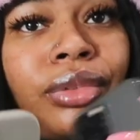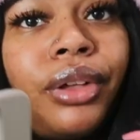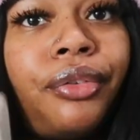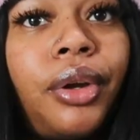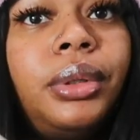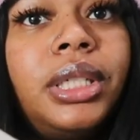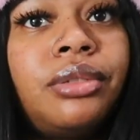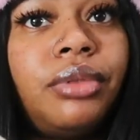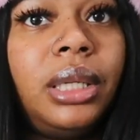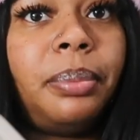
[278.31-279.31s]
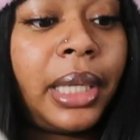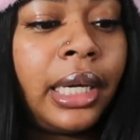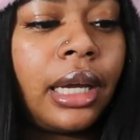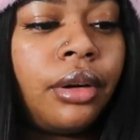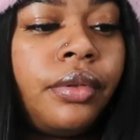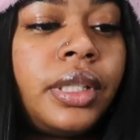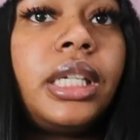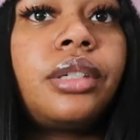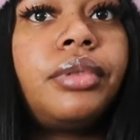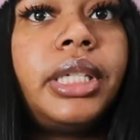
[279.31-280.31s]
The phone is really big, and
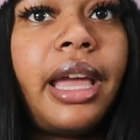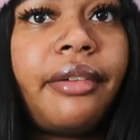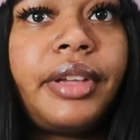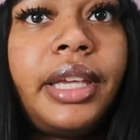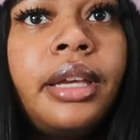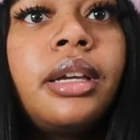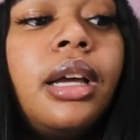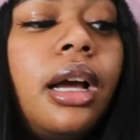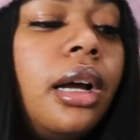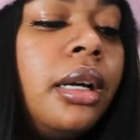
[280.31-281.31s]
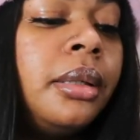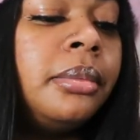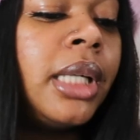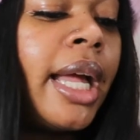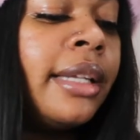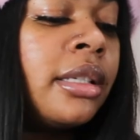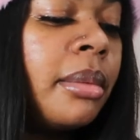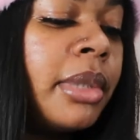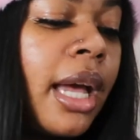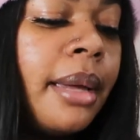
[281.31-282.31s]
obviously it's really heavy, and
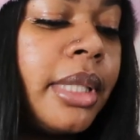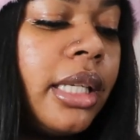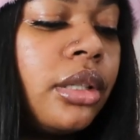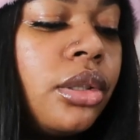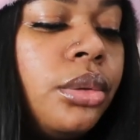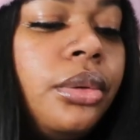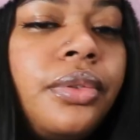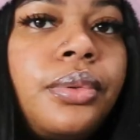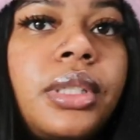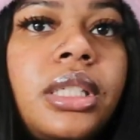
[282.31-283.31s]
sometimes it's sort of,